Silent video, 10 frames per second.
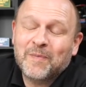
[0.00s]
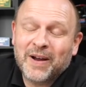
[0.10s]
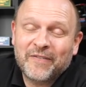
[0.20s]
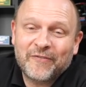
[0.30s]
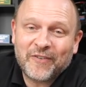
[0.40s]

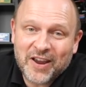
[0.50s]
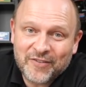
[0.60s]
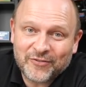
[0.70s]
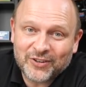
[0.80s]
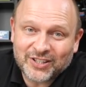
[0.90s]
my
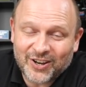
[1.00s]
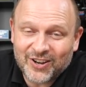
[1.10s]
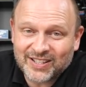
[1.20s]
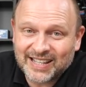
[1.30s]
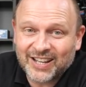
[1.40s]
favorite
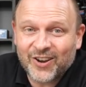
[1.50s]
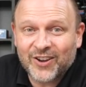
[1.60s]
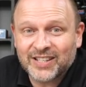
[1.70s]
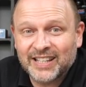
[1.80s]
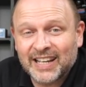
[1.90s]
R C
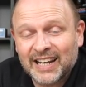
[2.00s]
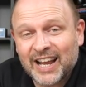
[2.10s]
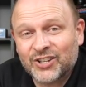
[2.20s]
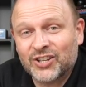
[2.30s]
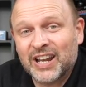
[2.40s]
cars in the
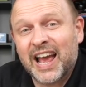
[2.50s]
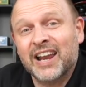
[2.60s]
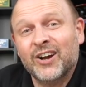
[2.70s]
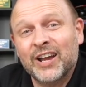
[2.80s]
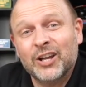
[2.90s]
collection,
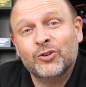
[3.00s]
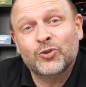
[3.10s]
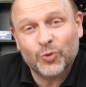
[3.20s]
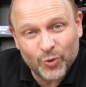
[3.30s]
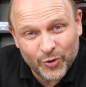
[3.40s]
and I
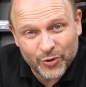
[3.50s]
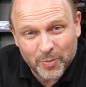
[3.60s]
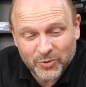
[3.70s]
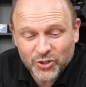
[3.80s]
adore them.